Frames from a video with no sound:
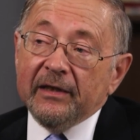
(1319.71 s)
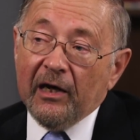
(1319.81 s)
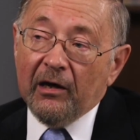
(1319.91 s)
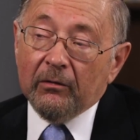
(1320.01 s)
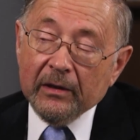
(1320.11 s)

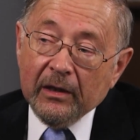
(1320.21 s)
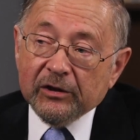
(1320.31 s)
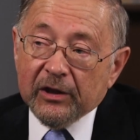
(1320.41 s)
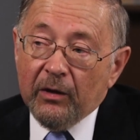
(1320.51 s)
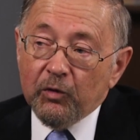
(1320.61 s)
Now,
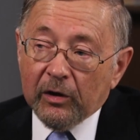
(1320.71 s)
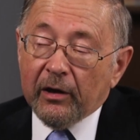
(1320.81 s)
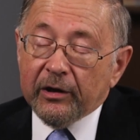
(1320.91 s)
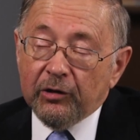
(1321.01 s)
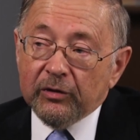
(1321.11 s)
some would
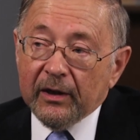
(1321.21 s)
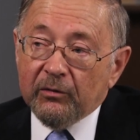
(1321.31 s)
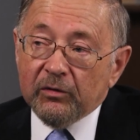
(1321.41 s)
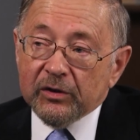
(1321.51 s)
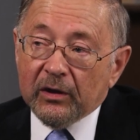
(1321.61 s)
argue that
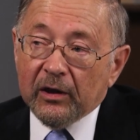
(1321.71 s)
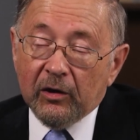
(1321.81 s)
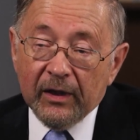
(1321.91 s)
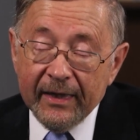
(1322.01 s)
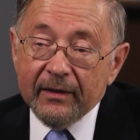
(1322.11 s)
it was a
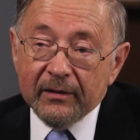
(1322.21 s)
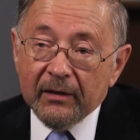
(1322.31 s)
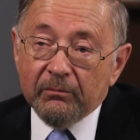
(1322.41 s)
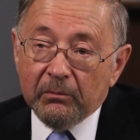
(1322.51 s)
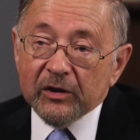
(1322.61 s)
little late
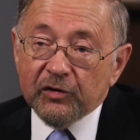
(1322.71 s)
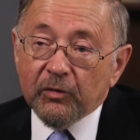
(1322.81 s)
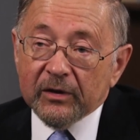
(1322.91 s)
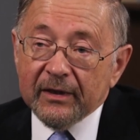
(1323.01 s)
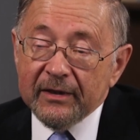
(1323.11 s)
in much
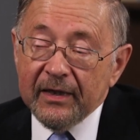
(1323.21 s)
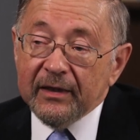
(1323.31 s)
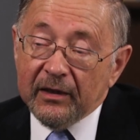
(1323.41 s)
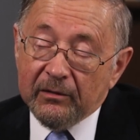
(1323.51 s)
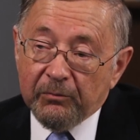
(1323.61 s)
of what they did, and